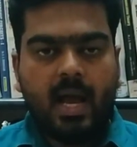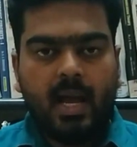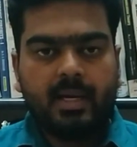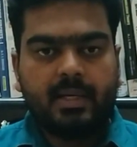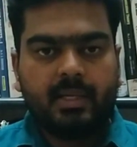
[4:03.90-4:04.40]

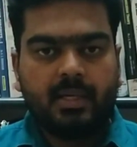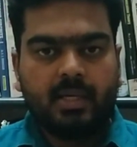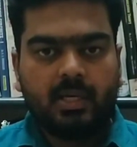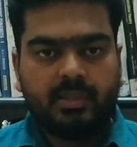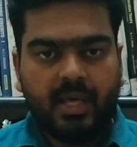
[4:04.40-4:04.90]
and
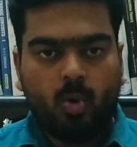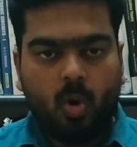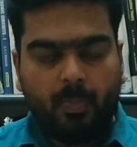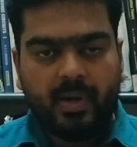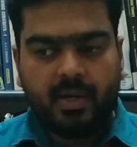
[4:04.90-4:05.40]
they
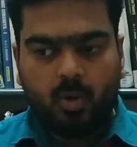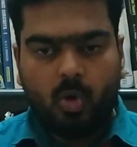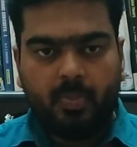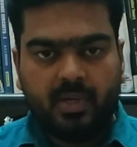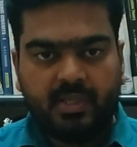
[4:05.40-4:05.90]

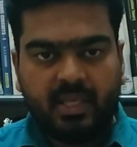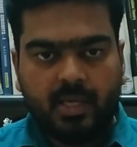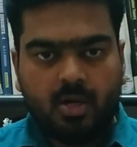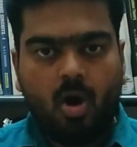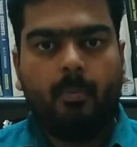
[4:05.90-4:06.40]
open
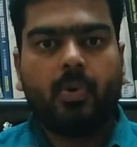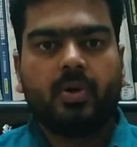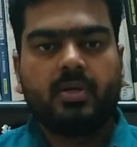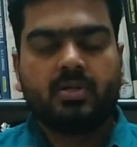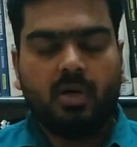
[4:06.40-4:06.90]
the component.